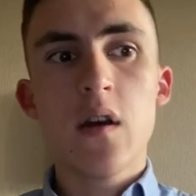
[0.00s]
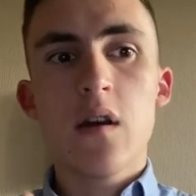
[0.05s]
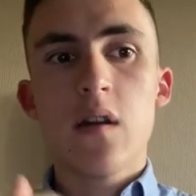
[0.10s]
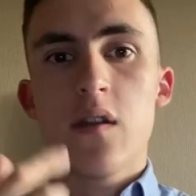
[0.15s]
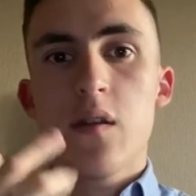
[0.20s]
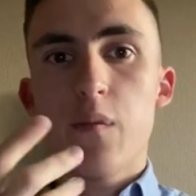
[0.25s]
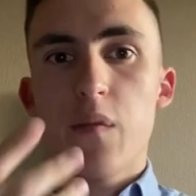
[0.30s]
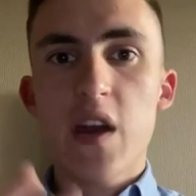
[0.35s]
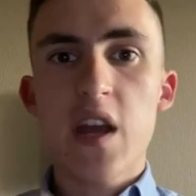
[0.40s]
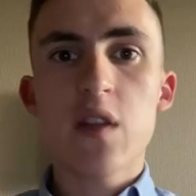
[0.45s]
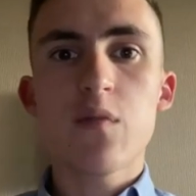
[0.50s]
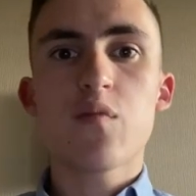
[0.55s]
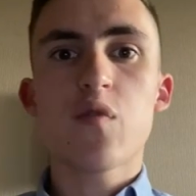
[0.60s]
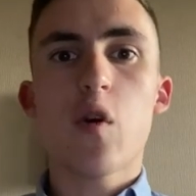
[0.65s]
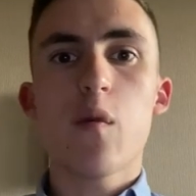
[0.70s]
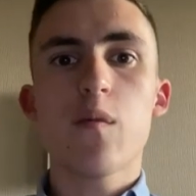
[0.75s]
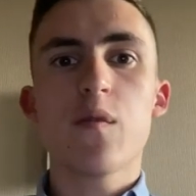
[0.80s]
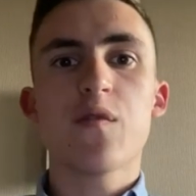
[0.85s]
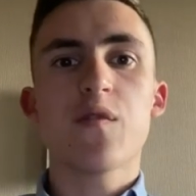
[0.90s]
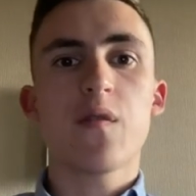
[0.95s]
the main
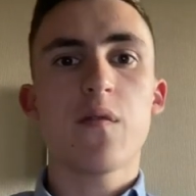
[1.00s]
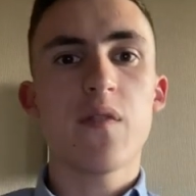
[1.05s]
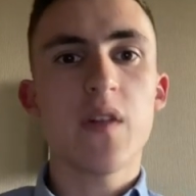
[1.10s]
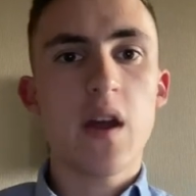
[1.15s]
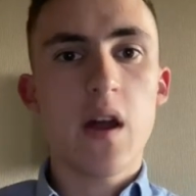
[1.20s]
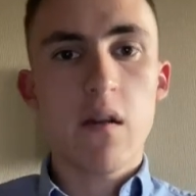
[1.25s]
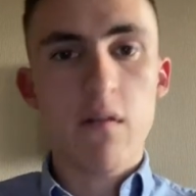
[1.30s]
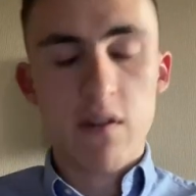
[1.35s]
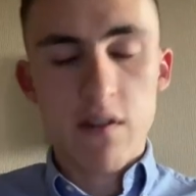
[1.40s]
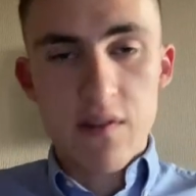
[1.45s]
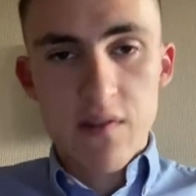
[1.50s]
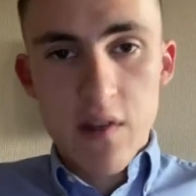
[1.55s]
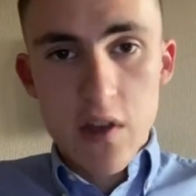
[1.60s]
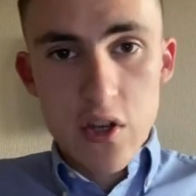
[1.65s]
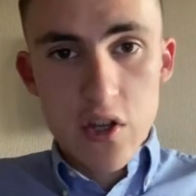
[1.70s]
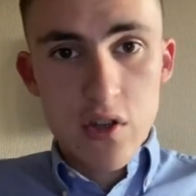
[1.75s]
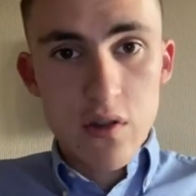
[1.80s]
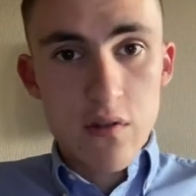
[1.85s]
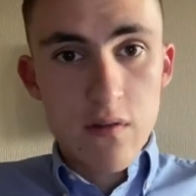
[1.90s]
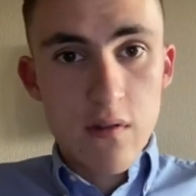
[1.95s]
problems of their
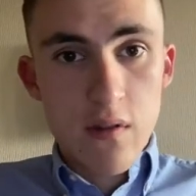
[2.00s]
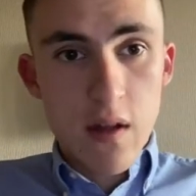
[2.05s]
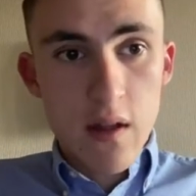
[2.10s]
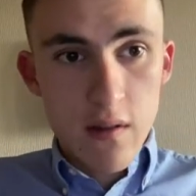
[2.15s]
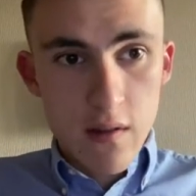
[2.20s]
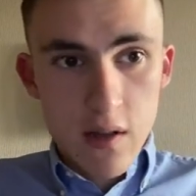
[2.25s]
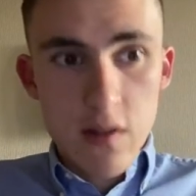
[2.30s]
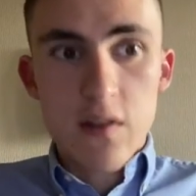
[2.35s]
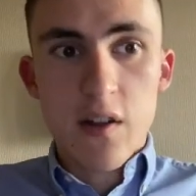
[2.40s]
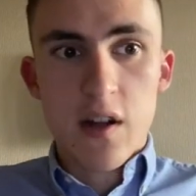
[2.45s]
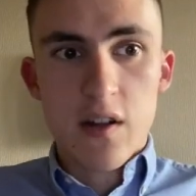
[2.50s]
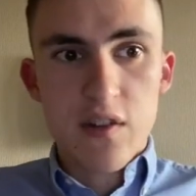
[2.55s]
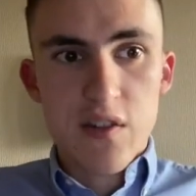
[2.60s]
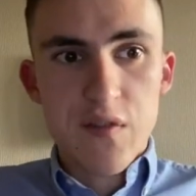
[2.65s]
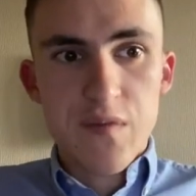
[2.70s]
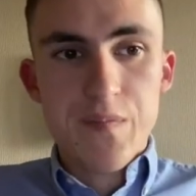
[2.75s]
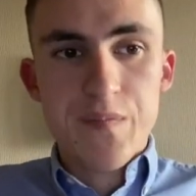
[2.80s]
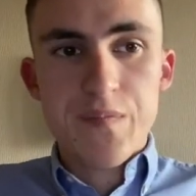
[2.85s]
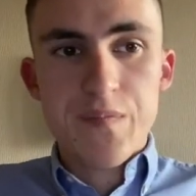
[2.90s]
organization and conducting.